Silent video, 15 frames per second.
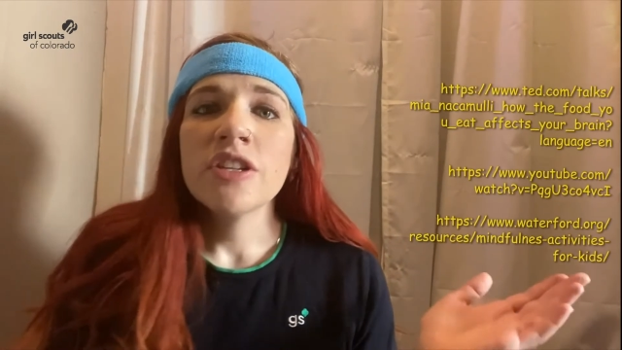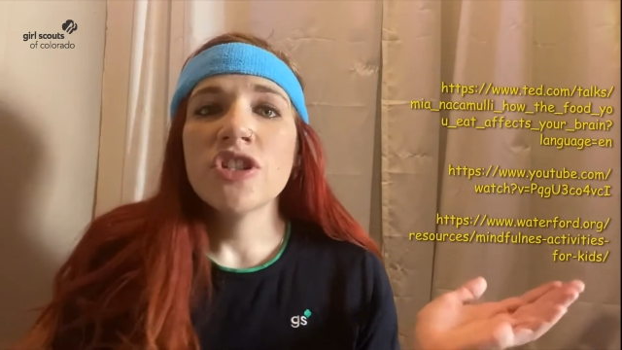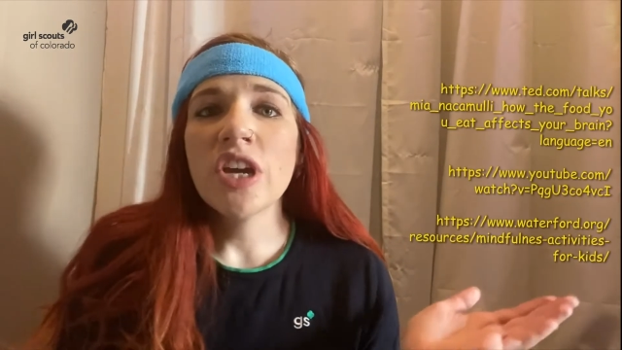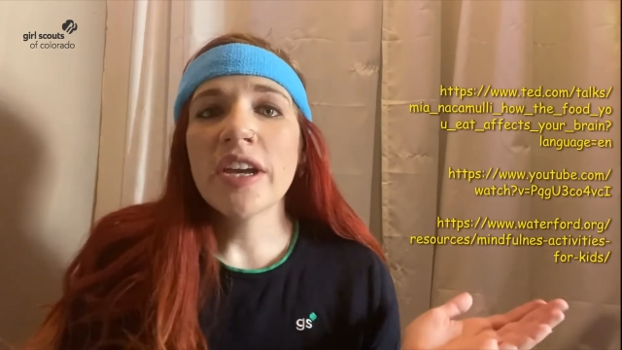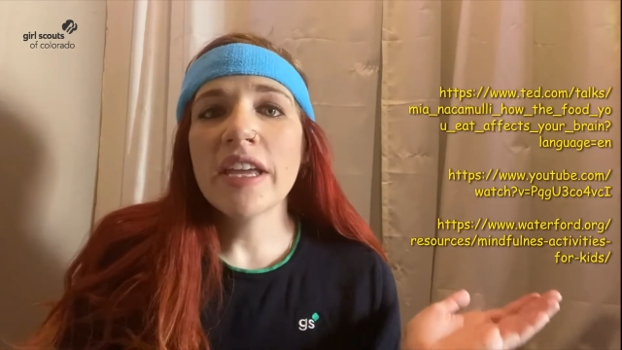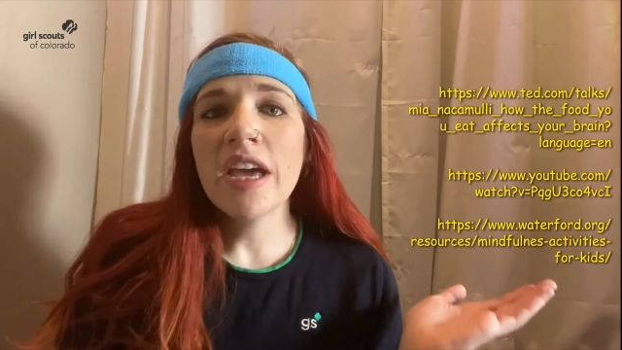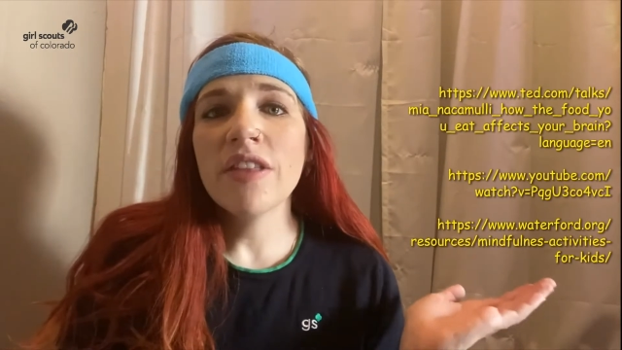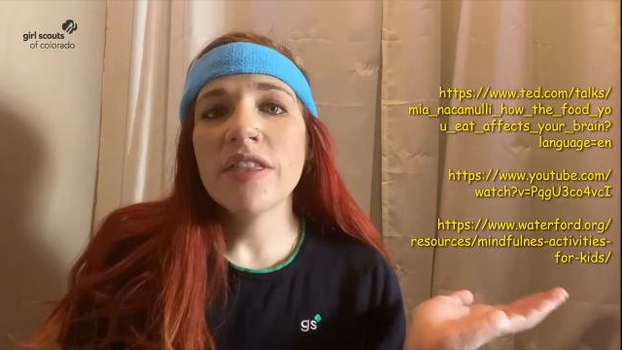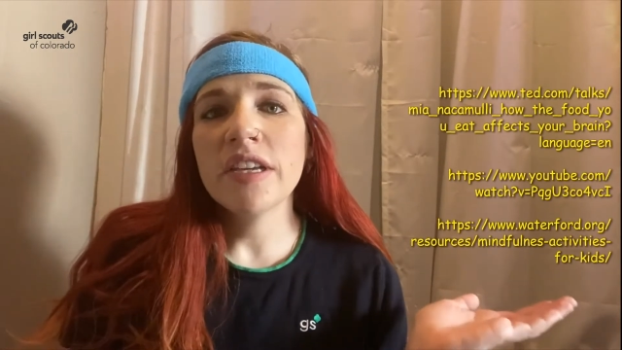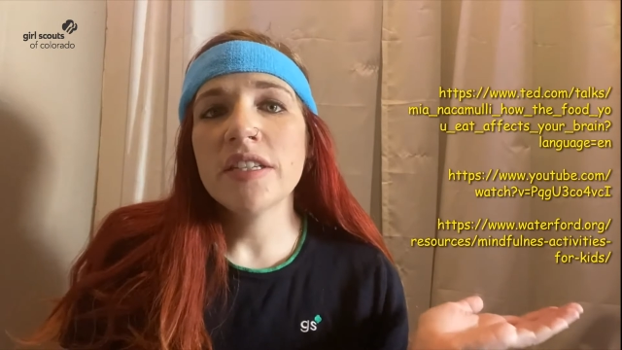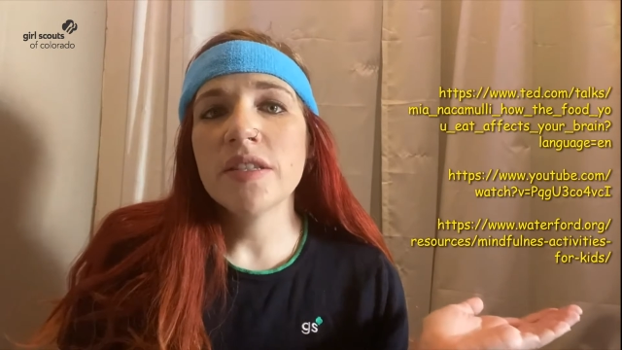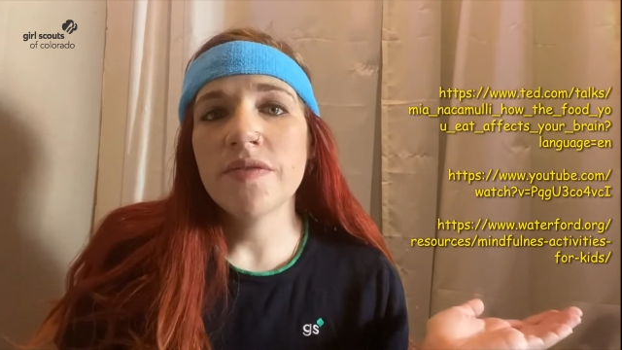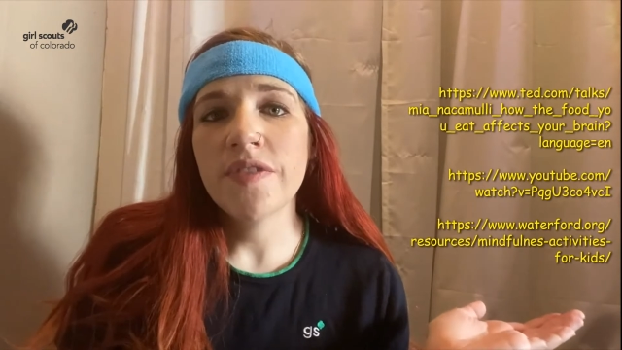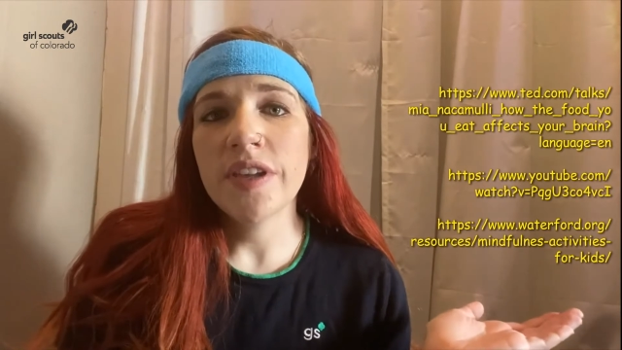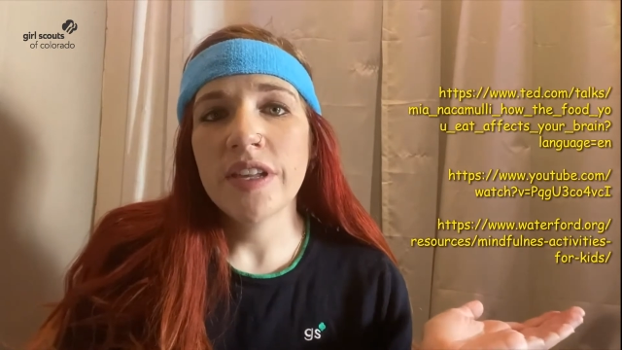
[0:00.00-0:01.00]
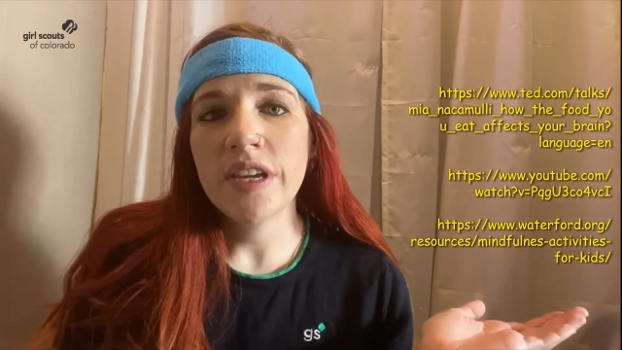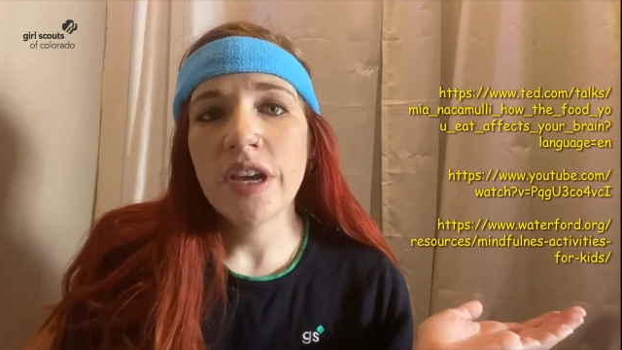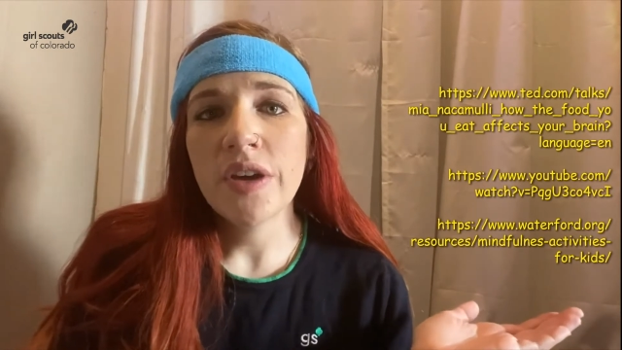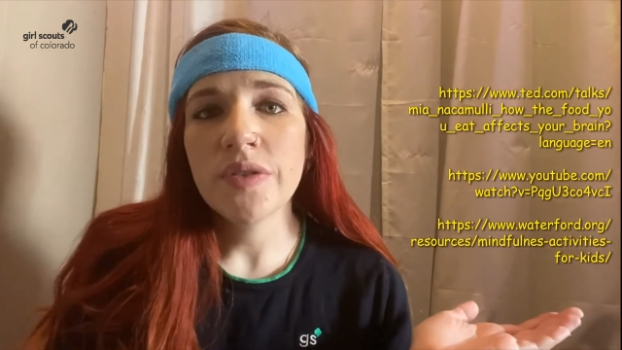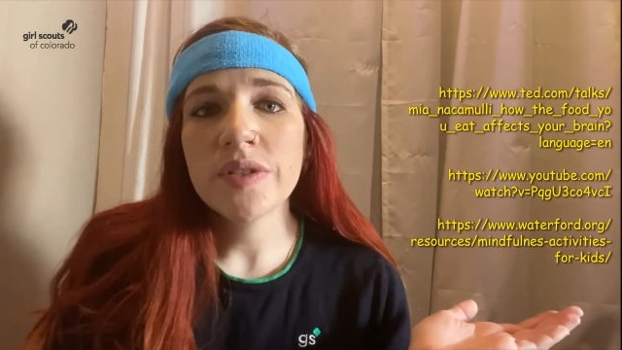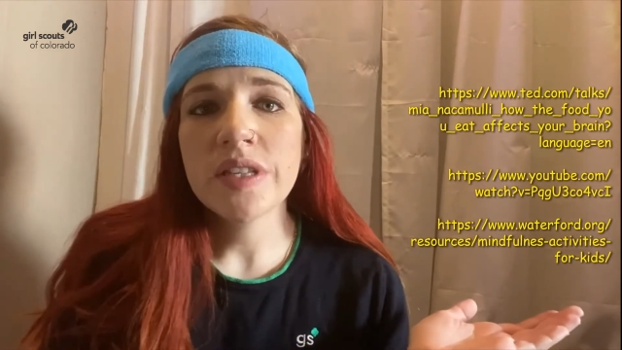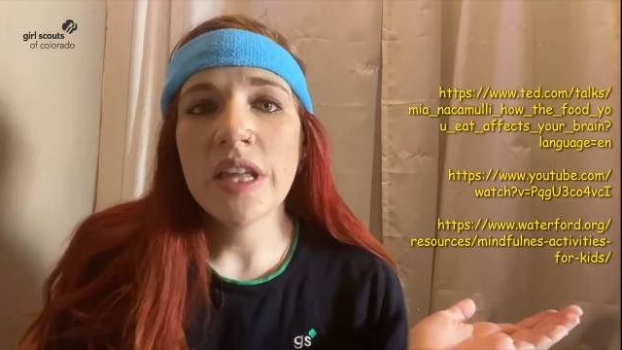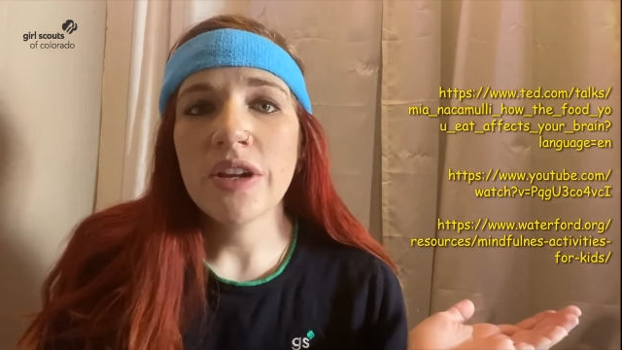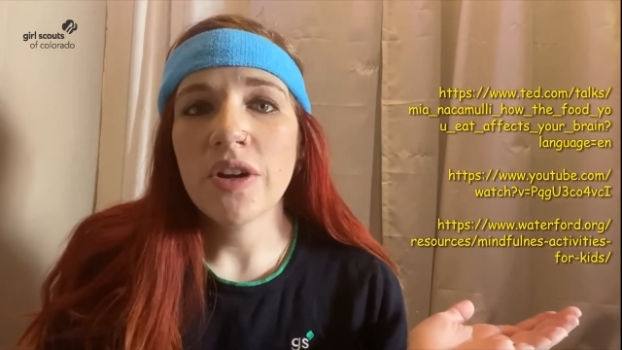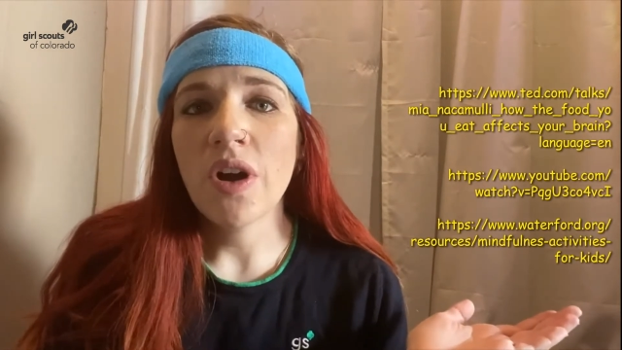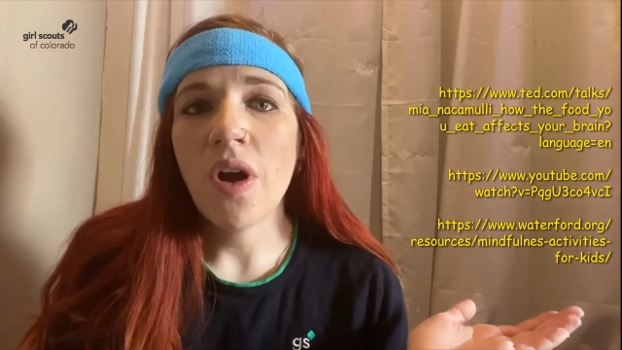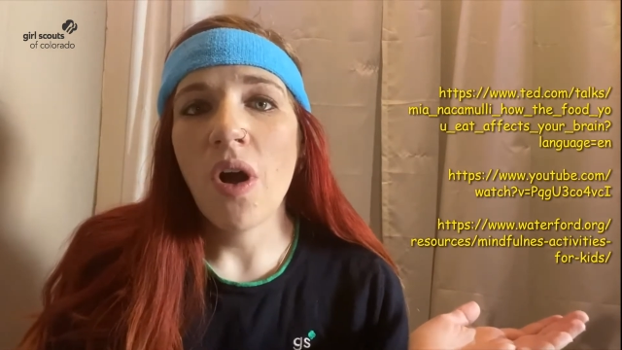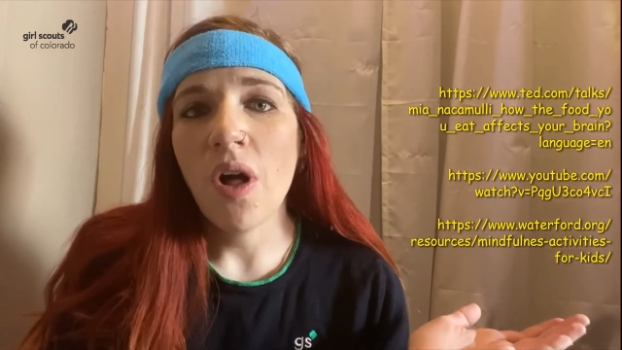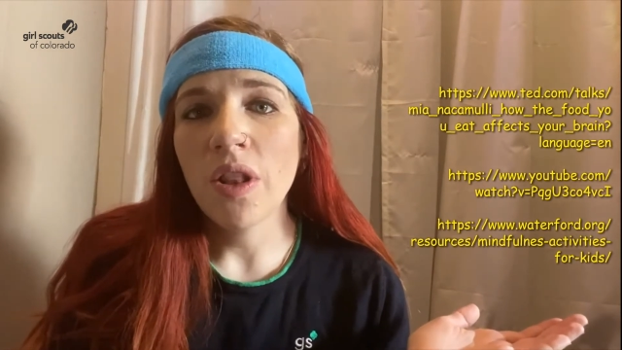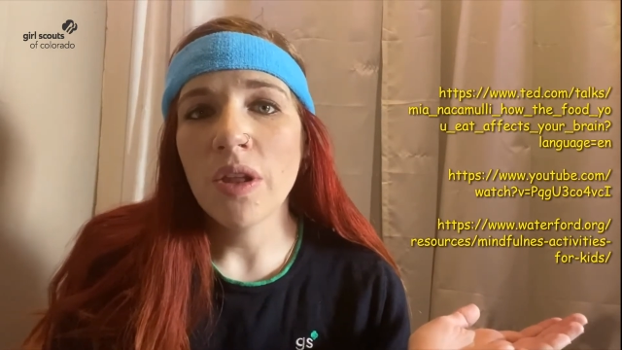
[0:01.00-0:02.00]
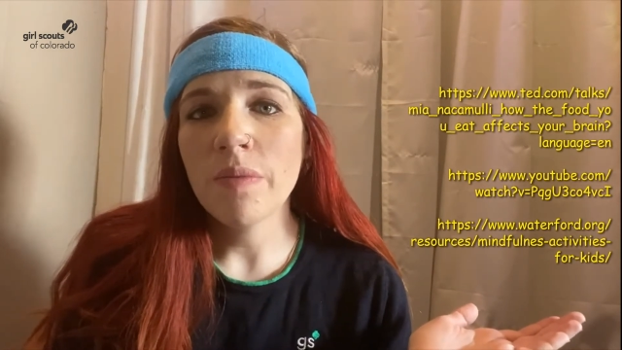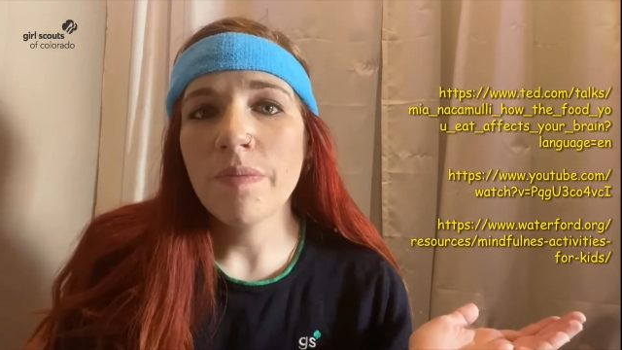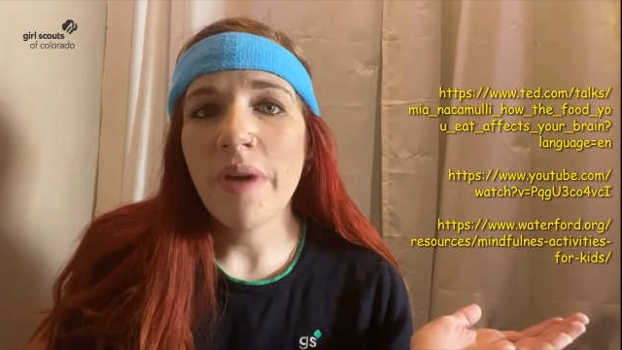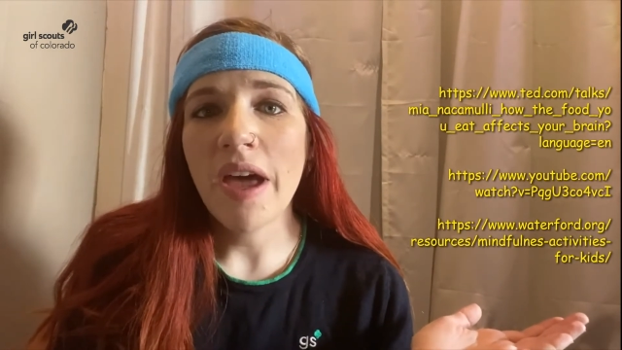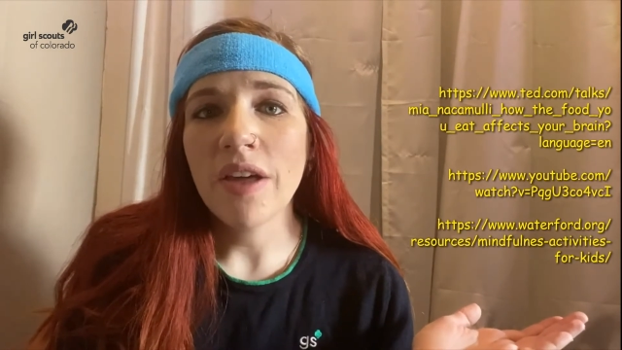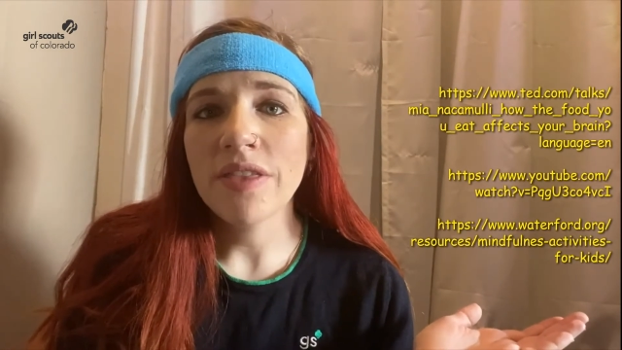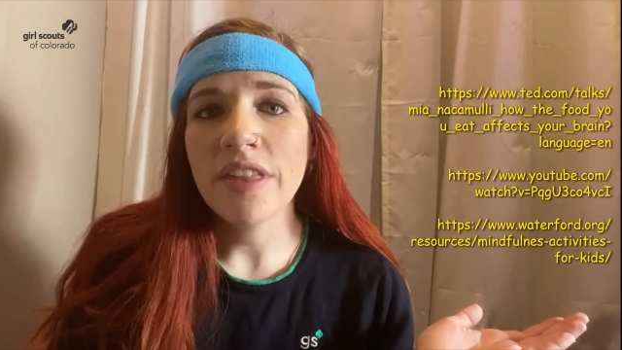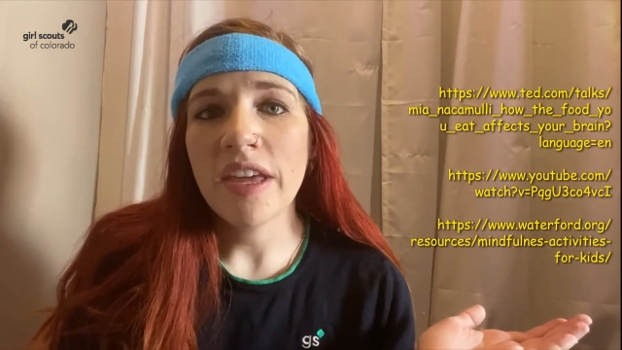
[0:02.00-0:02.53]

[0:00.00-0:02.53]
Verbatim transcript: check out these videos that are all about